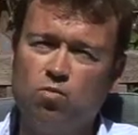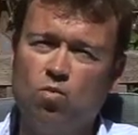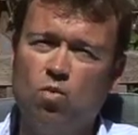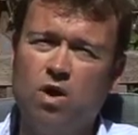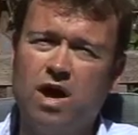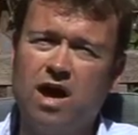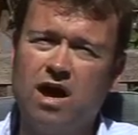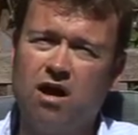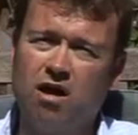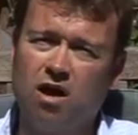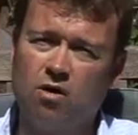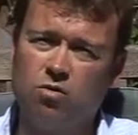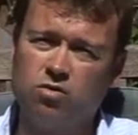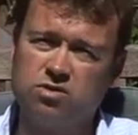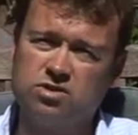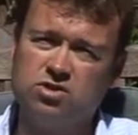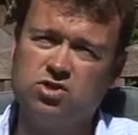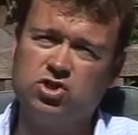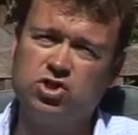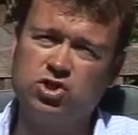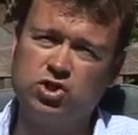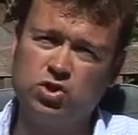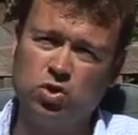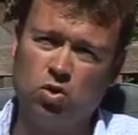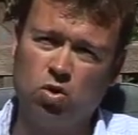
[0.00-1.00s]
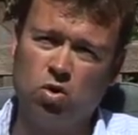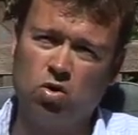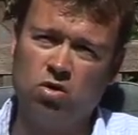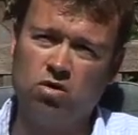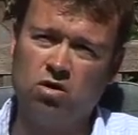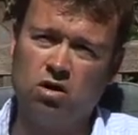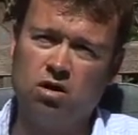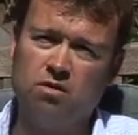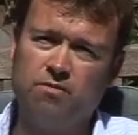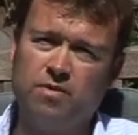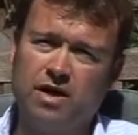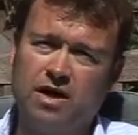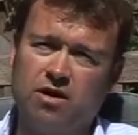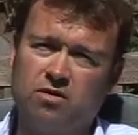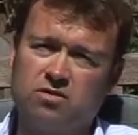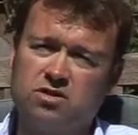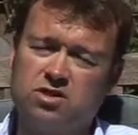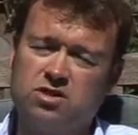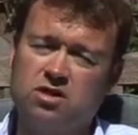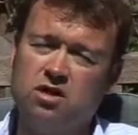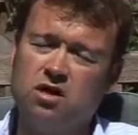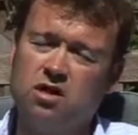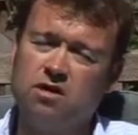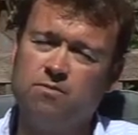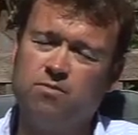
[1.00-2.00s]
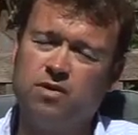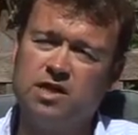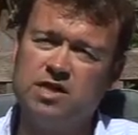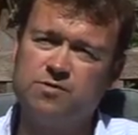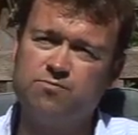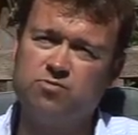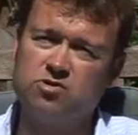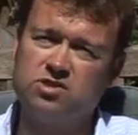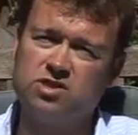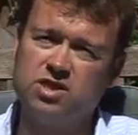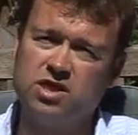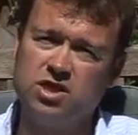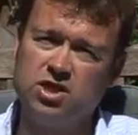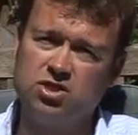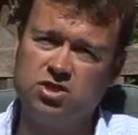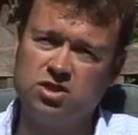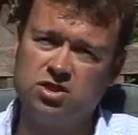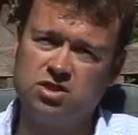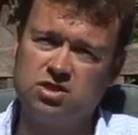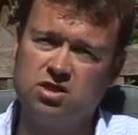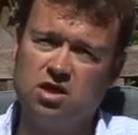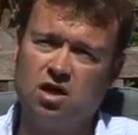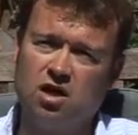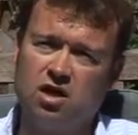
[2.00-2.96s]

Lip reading: where I wasn't sure about certain police procedures,